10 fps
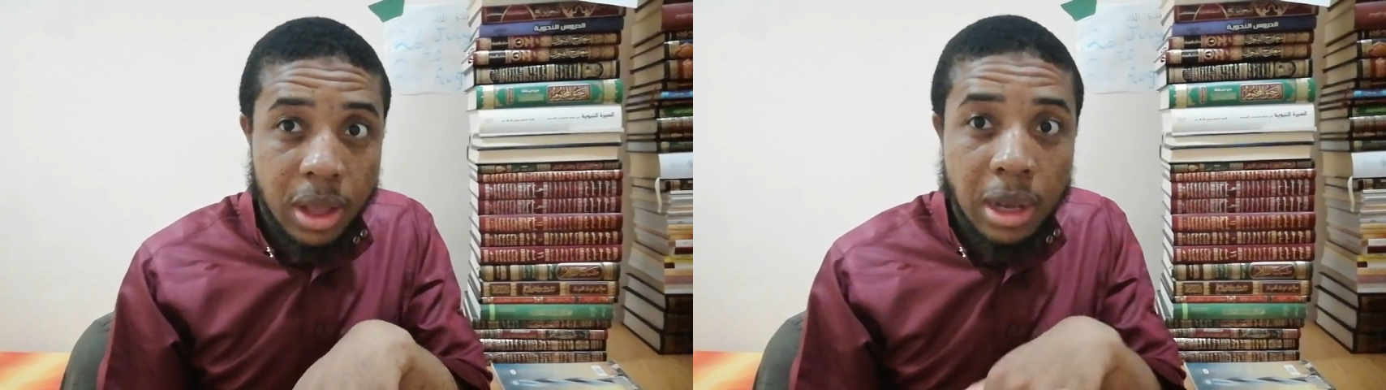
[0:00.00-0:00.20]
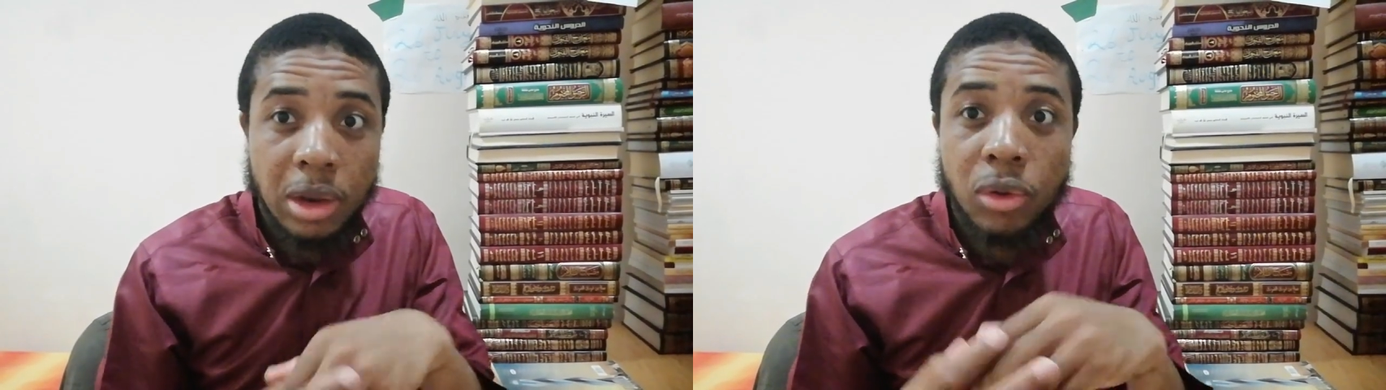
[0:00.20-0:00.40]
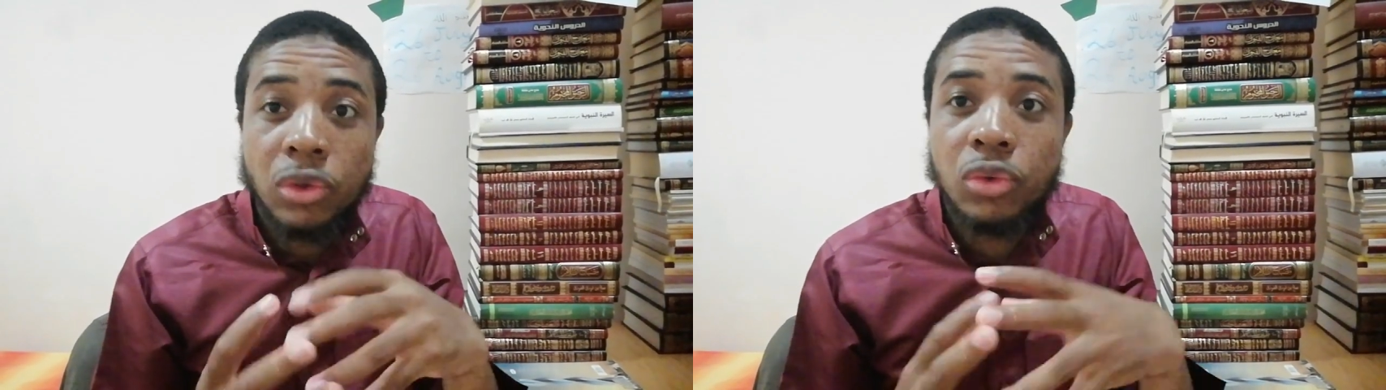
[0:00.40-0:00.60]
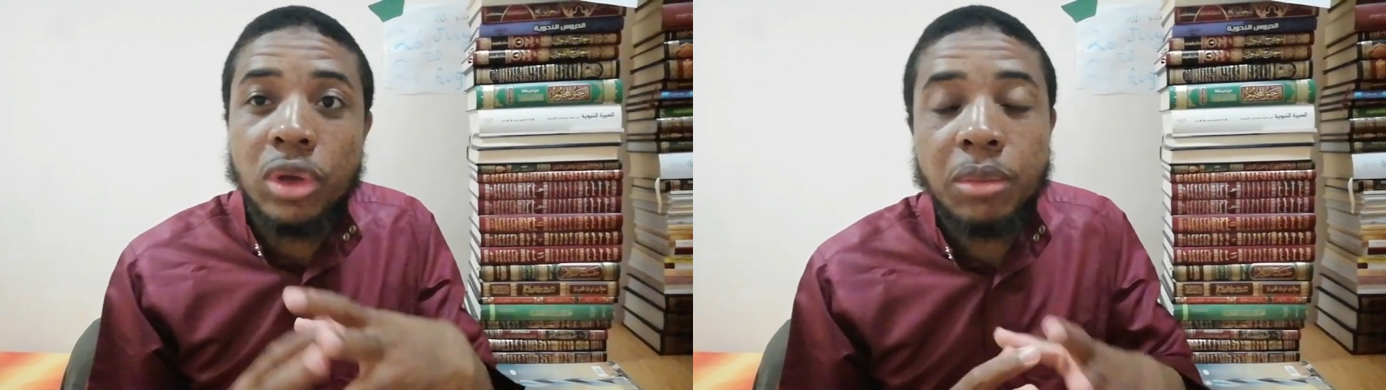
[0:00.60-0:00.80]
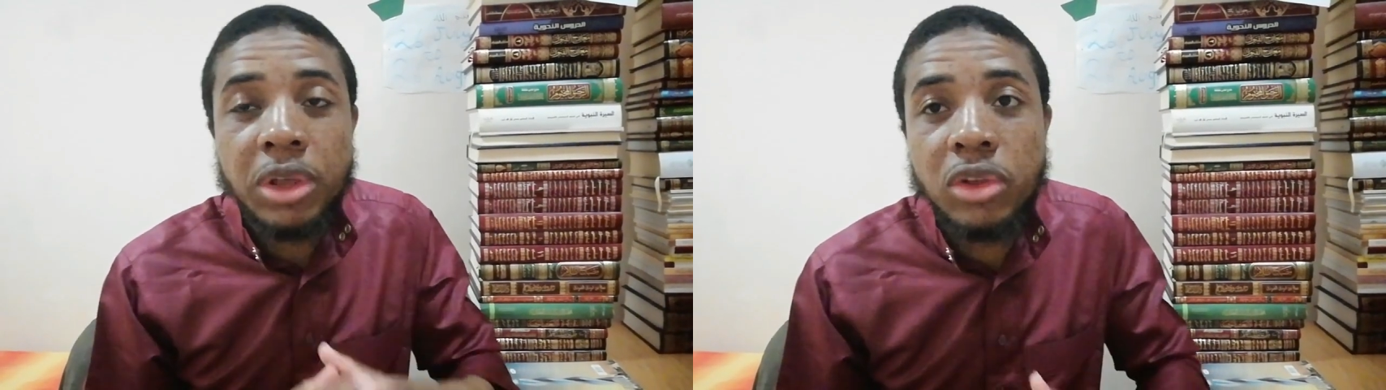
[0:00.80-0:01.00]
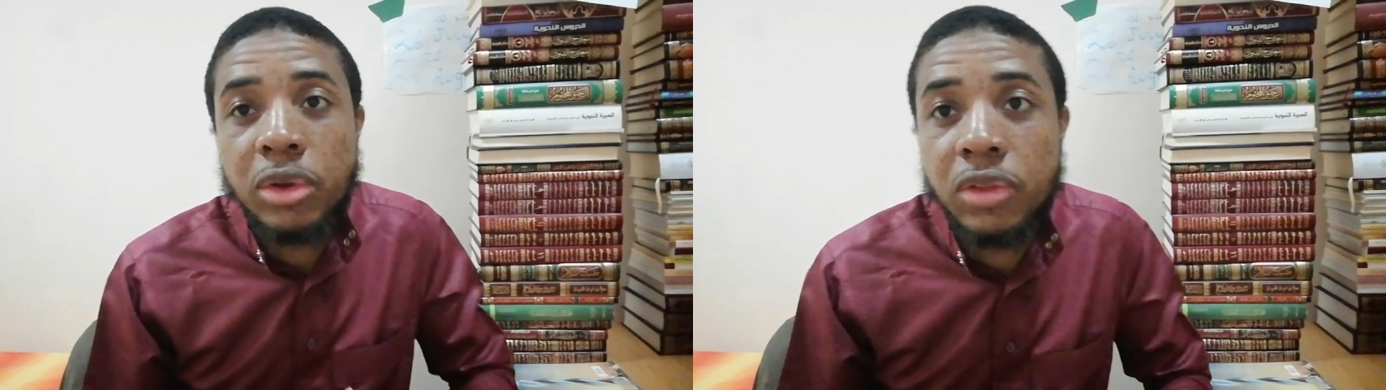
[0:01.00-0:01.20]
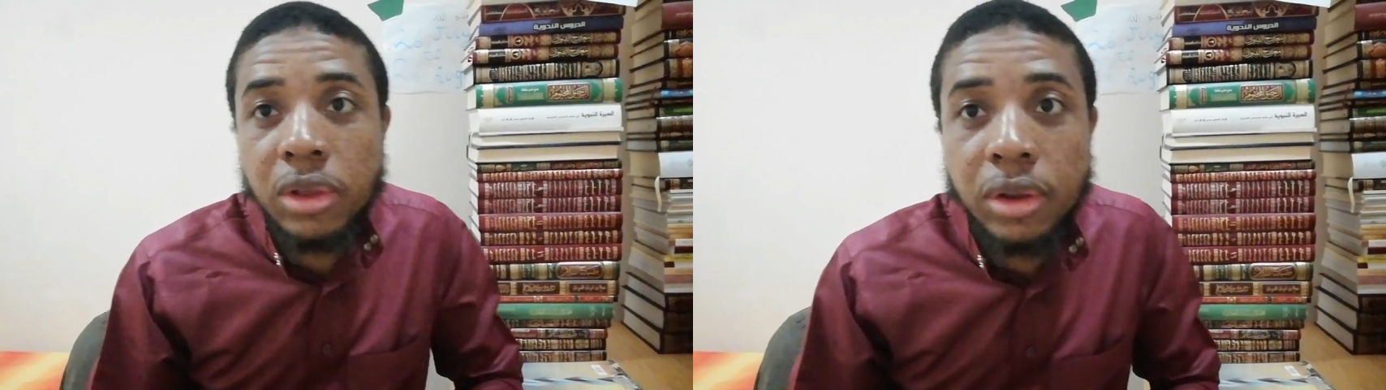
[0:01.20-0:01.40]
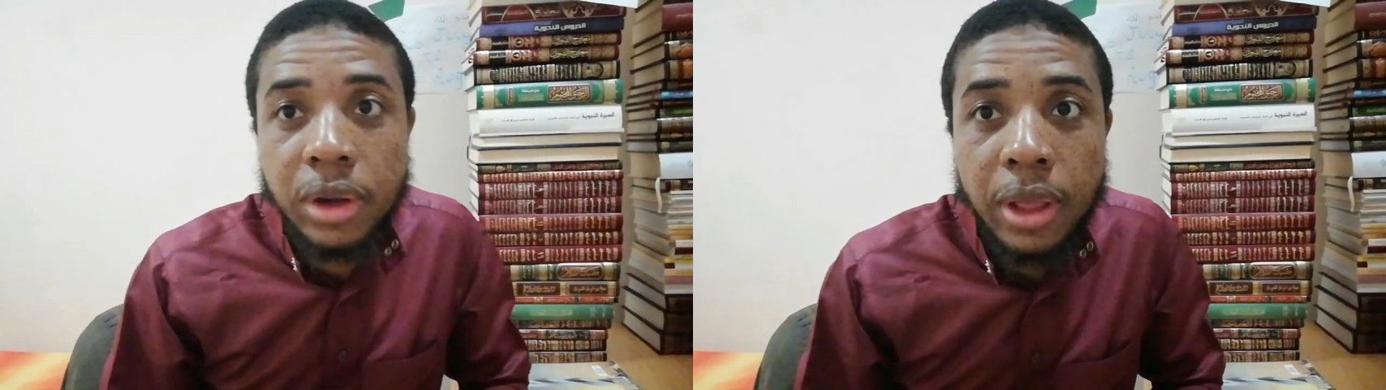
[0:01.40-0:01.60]
and also a bachelor's
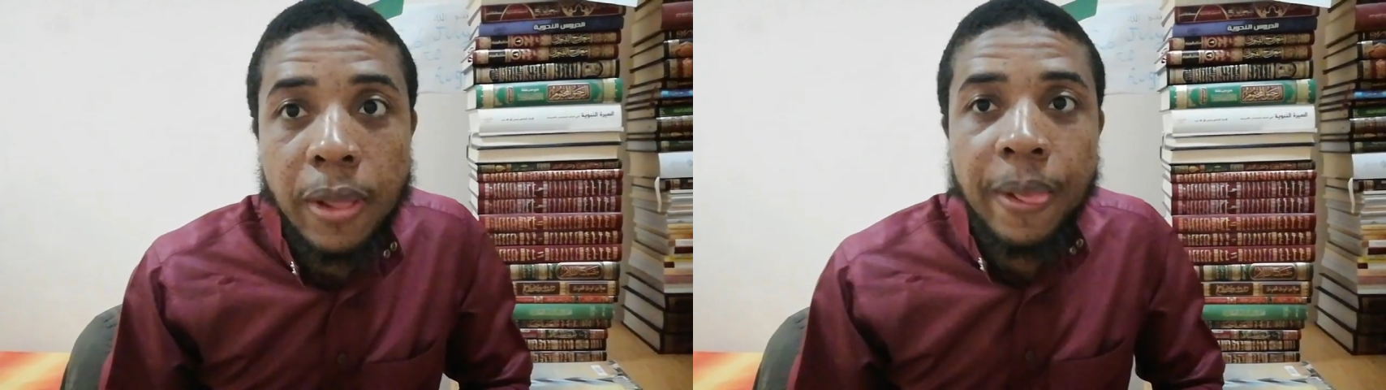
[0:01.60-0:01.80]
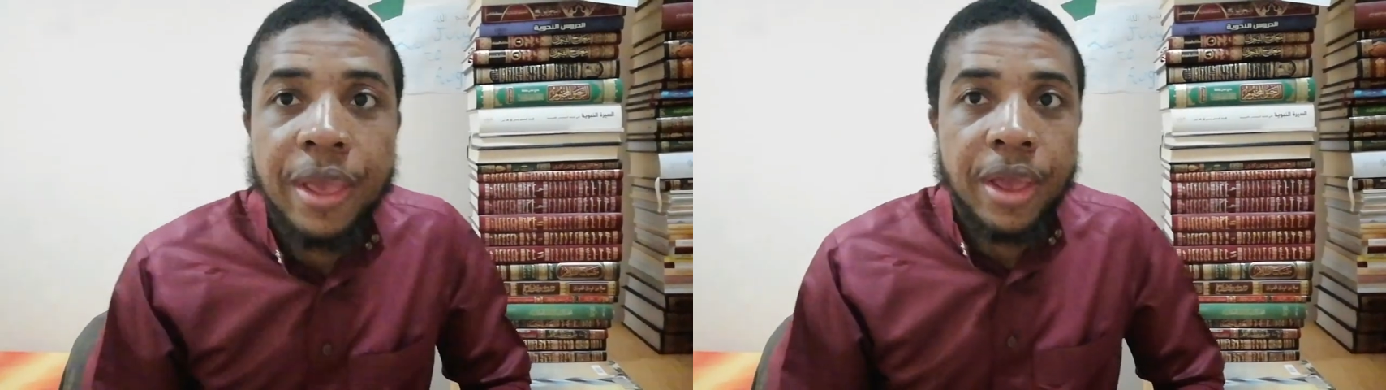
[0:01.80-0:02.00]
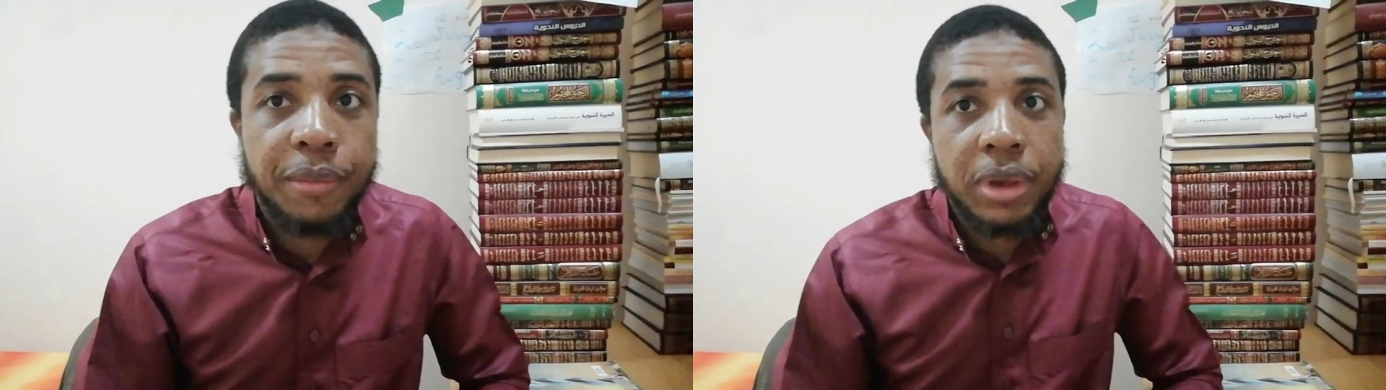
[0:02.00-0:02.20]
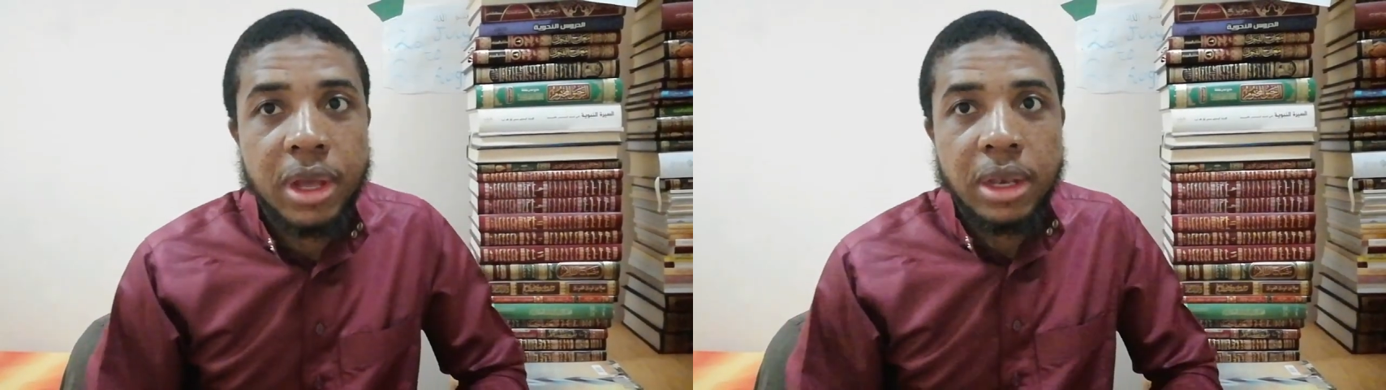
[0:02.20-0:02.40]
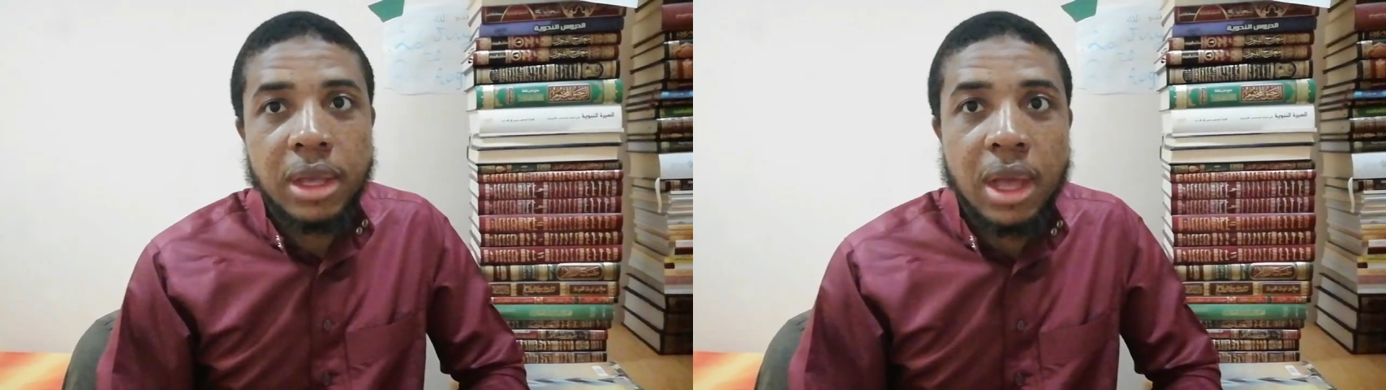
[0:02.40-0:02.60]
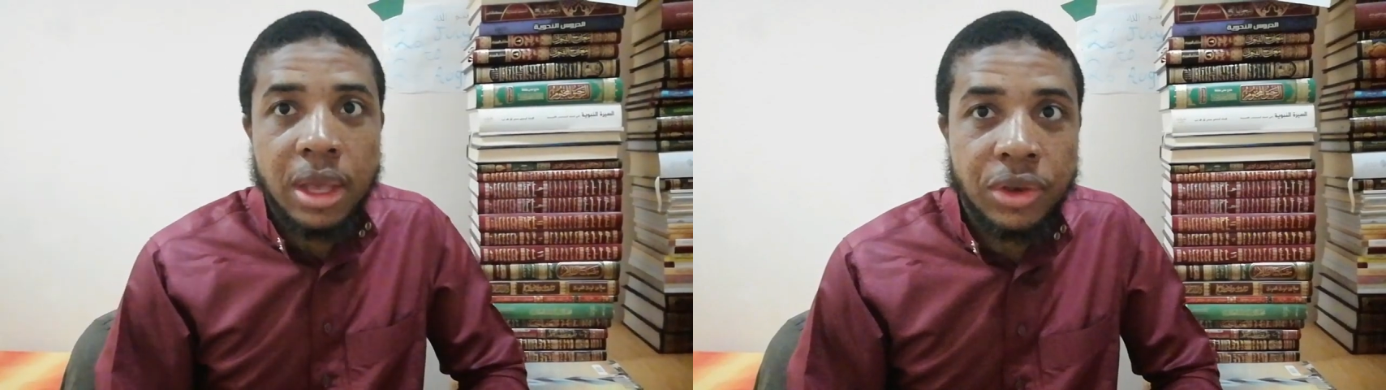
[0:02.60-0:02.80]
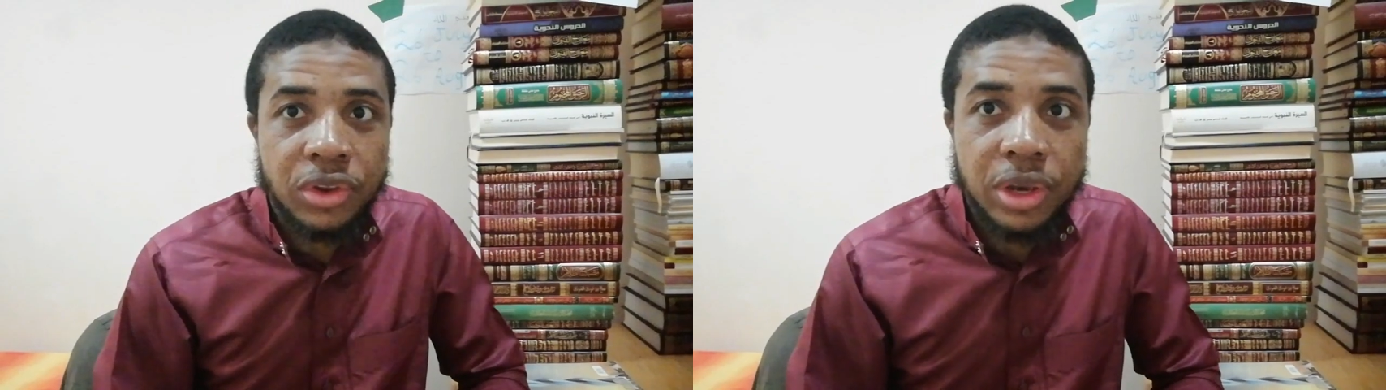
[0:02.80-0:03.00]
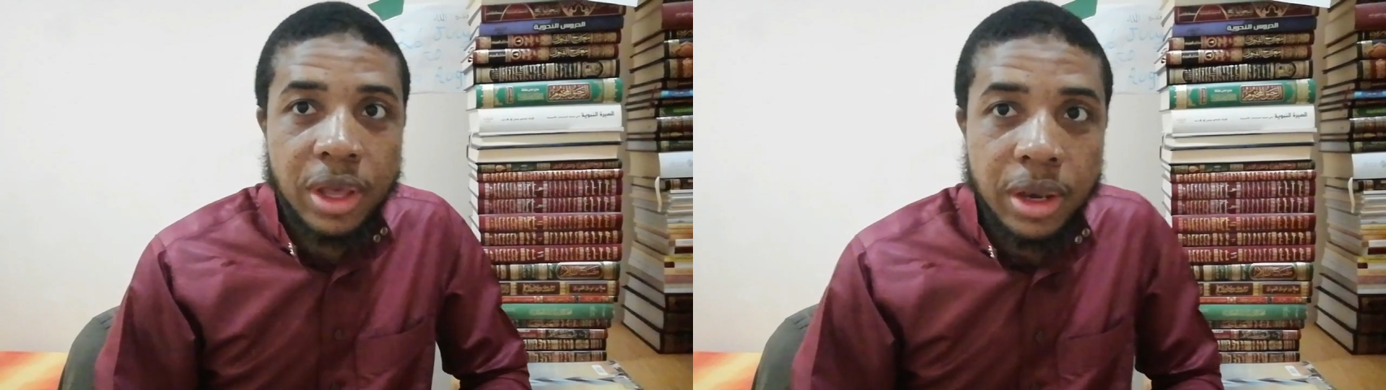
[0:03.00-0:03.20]
degree in mechanical
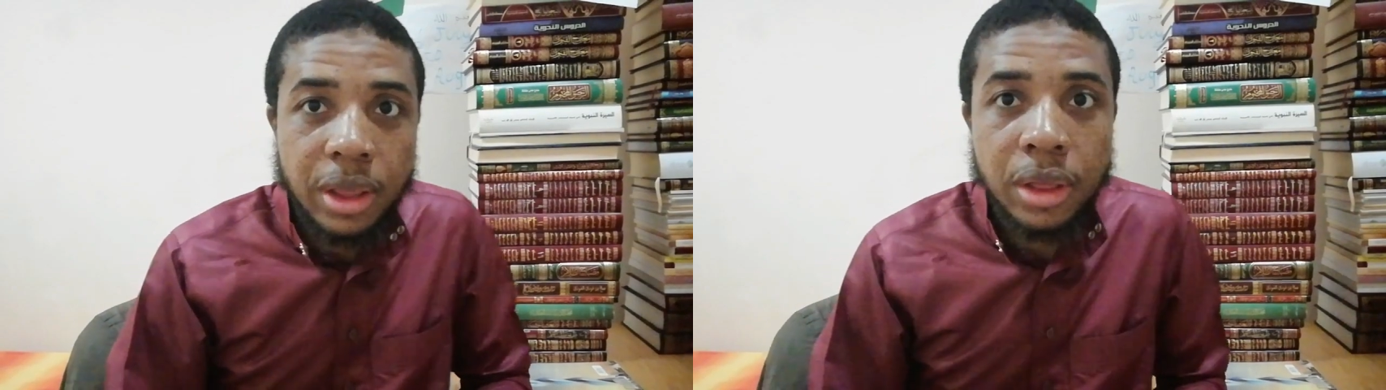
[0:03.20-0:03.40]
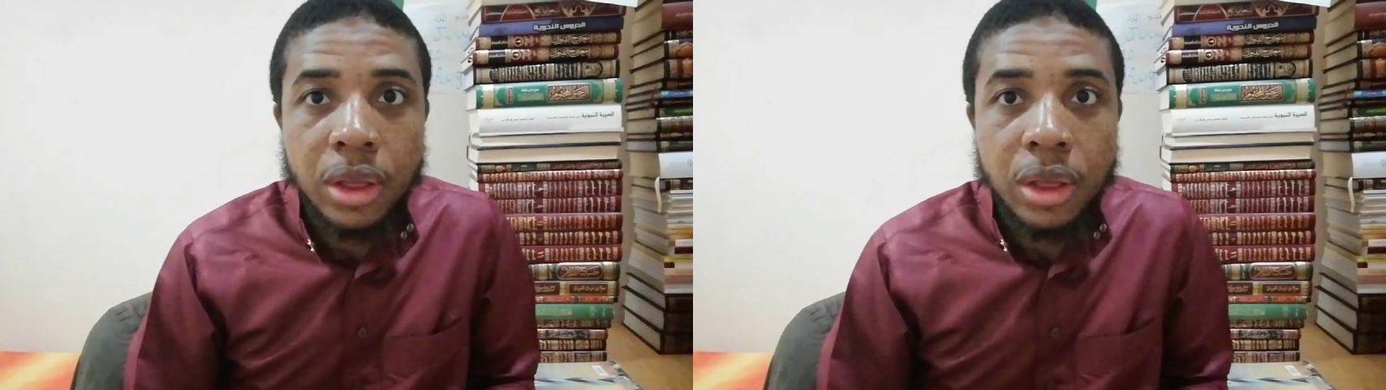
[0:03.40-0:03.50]
engineering.